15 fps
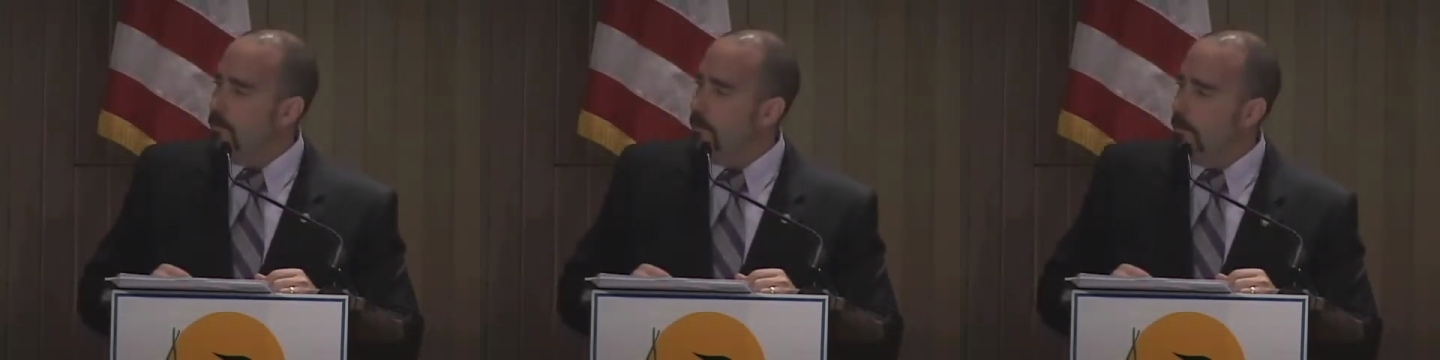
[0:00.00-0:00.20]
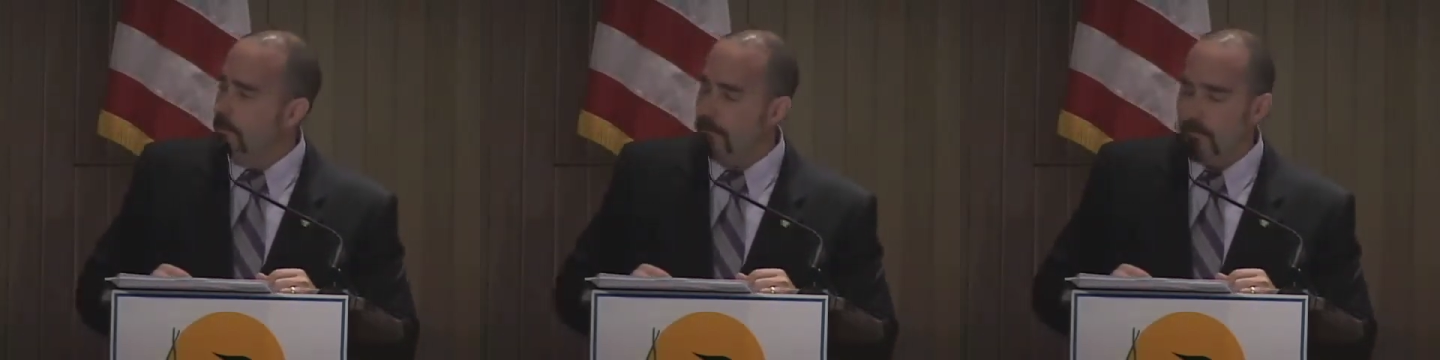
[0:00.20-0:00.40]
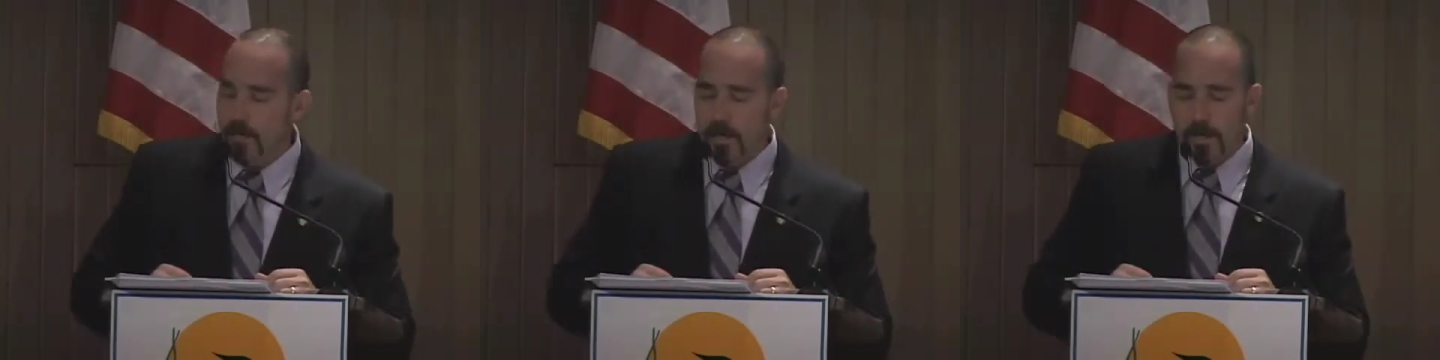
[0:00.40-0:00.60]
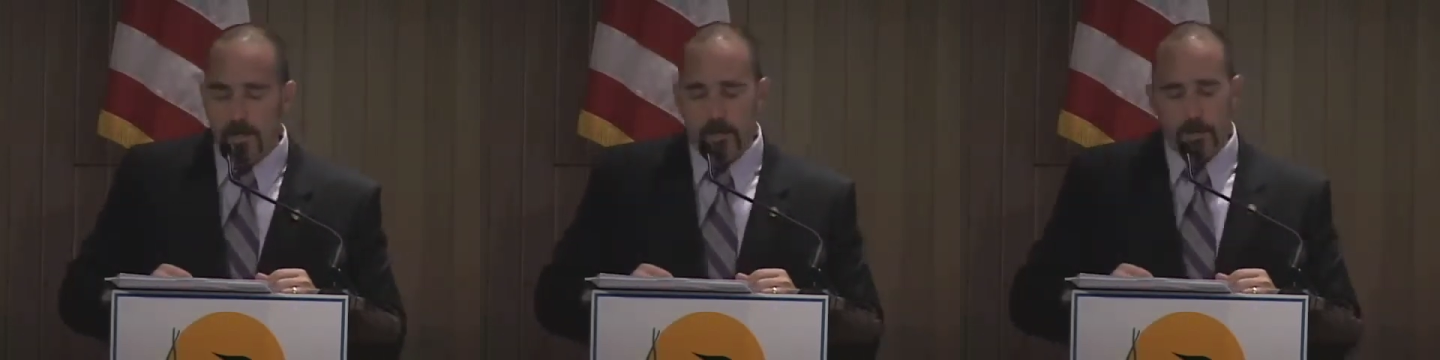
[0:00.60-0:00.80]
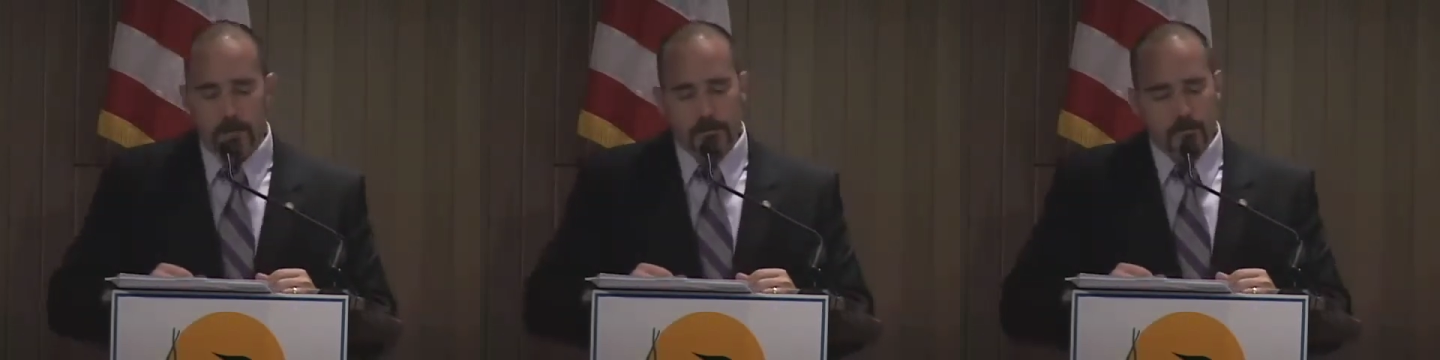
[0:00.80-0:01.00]
Money for
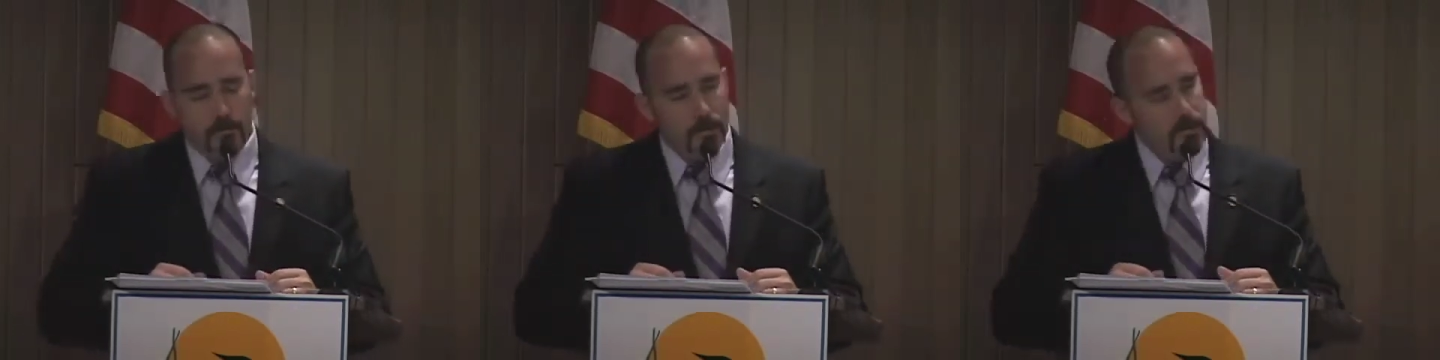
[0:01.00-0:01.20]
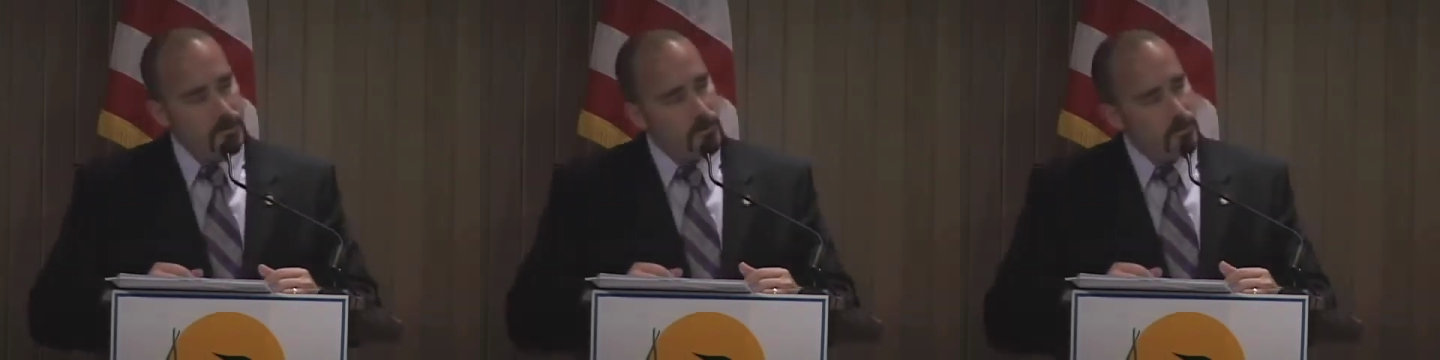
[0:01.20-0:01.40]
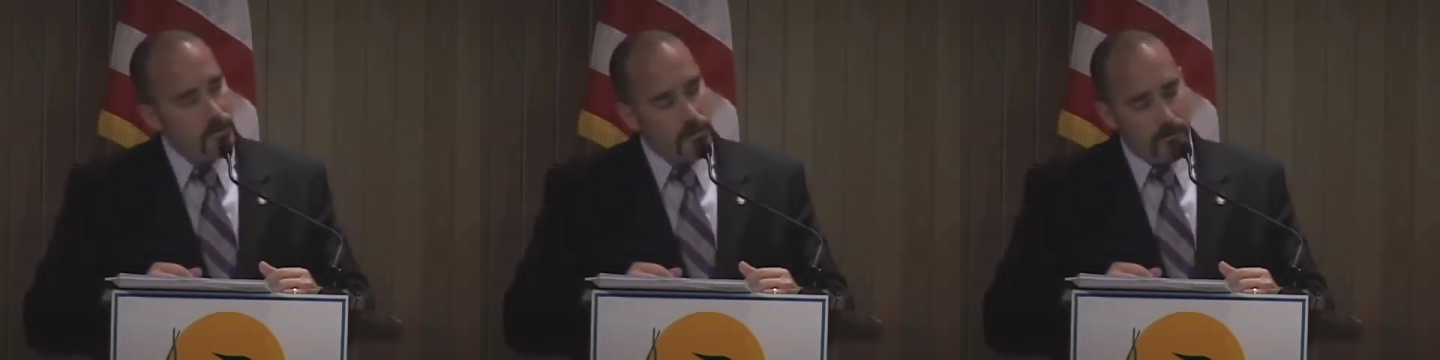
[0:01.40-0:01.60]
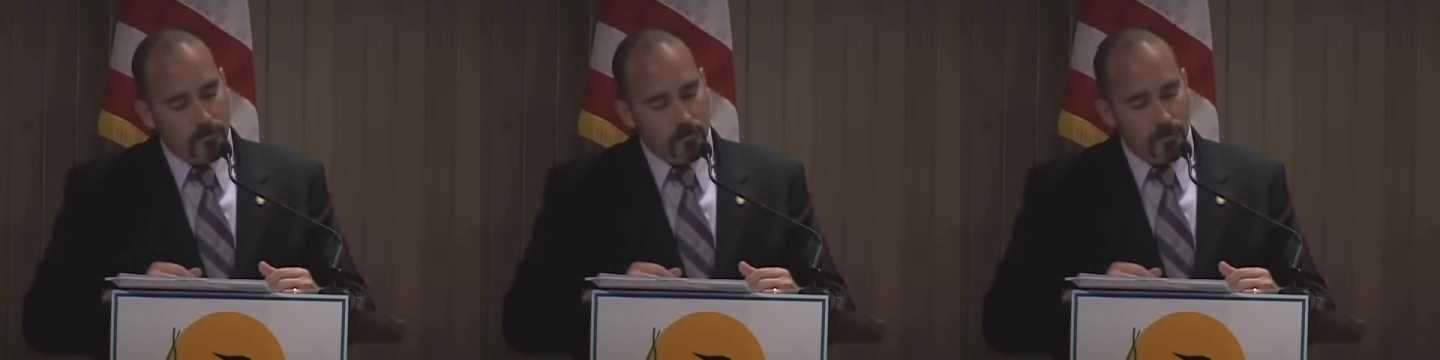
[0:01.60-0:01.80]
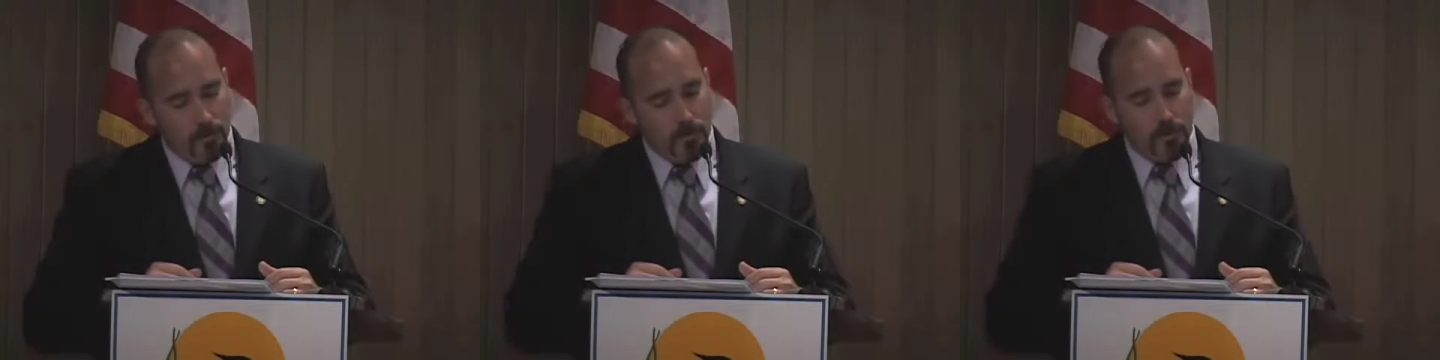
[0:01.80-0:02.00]
ag conservation, money
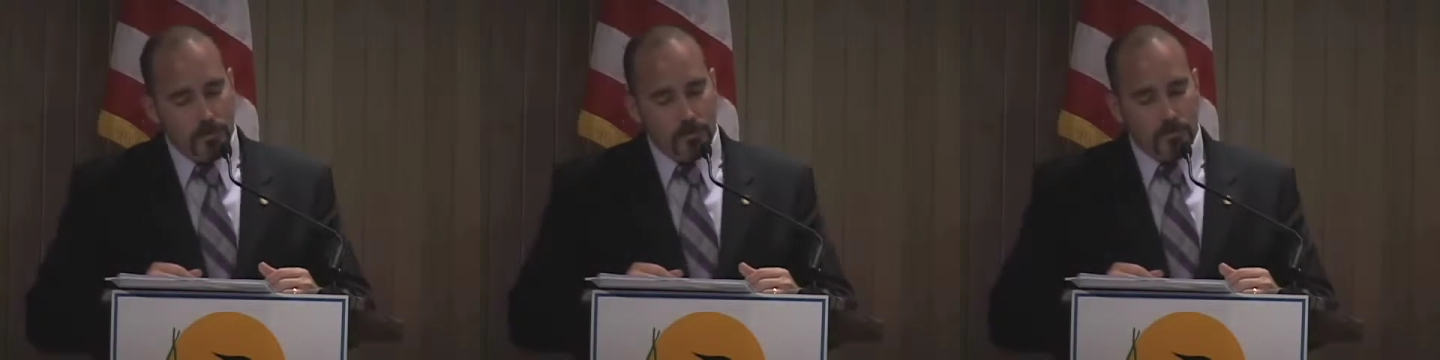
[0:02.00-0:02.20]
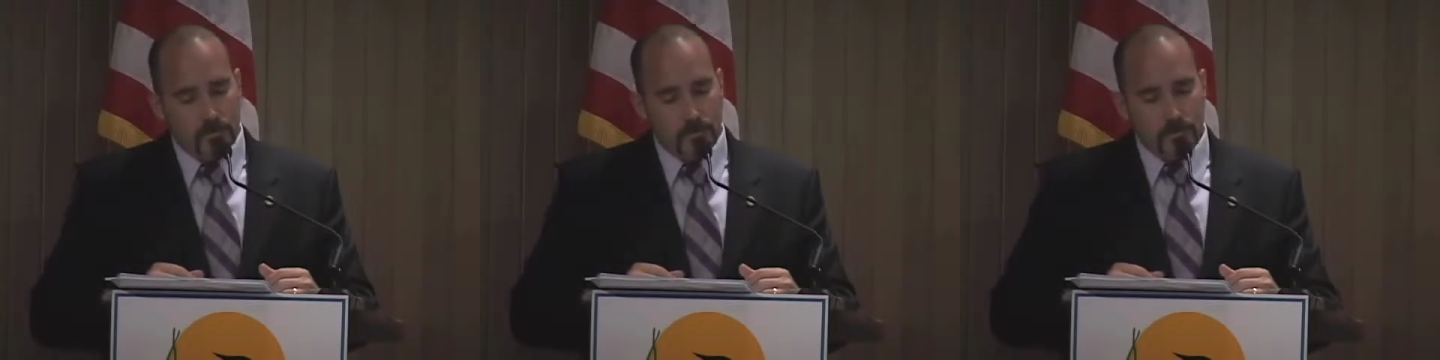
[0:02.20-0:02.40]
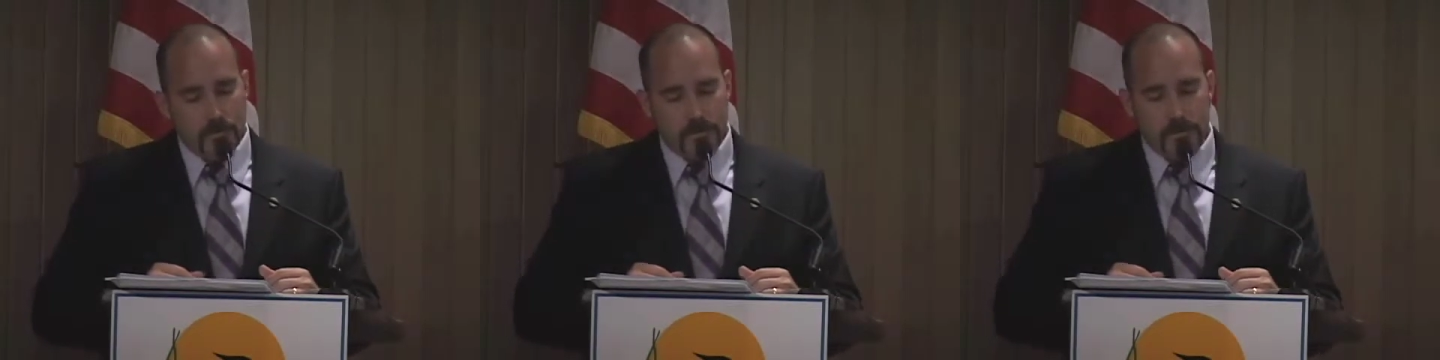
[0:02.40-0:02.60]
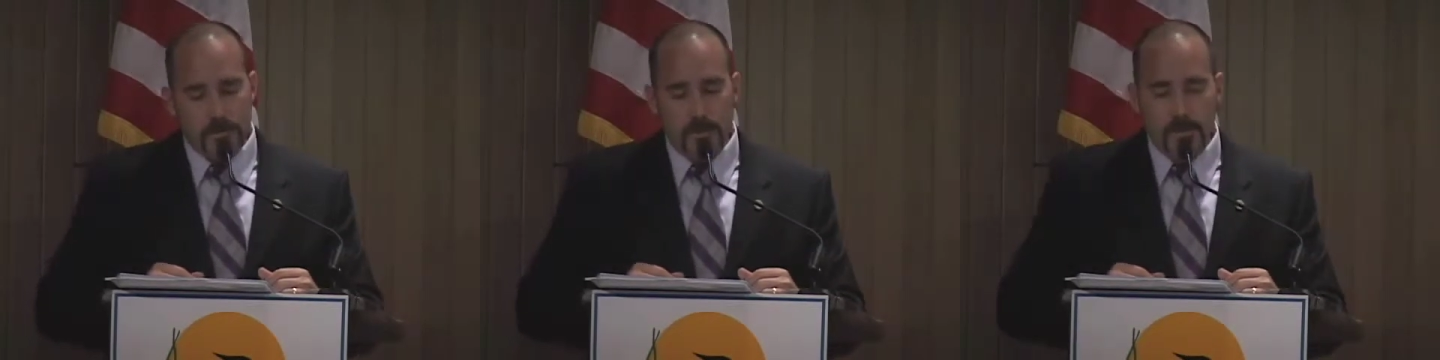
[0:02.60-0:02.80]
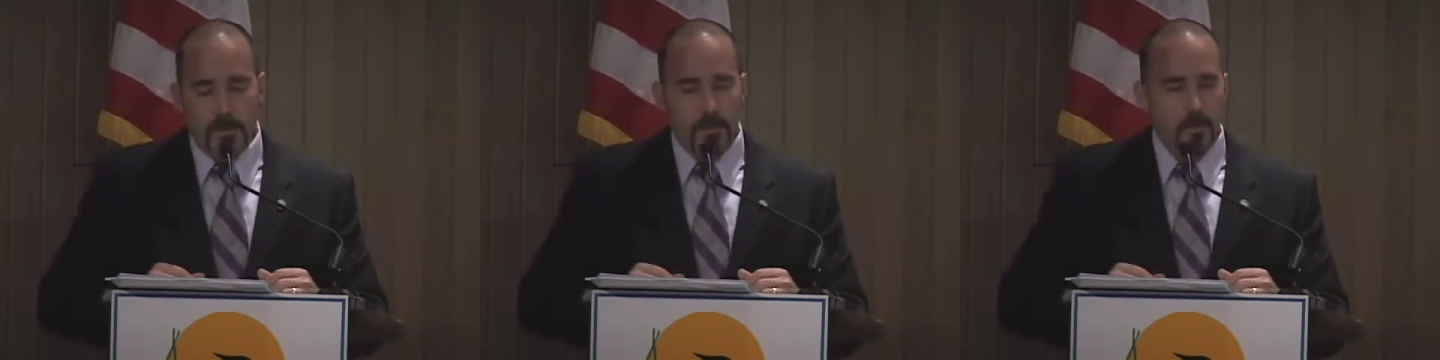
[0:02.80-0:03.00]
for point sources,